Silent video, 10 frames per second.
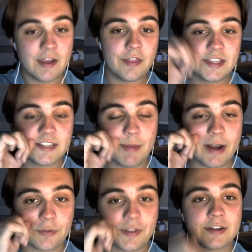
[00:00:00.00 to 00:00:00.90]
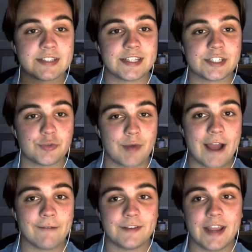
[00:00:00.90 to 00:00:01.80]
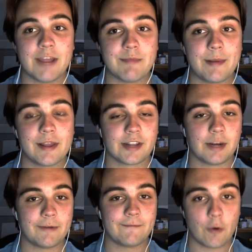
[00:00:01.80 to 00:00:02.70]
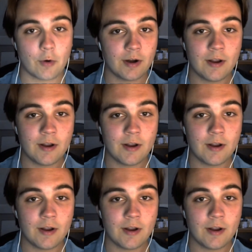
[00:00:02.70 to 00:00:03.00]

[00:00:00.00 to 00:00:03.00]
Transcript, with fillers: These have been out there since draft day, maybe a little before.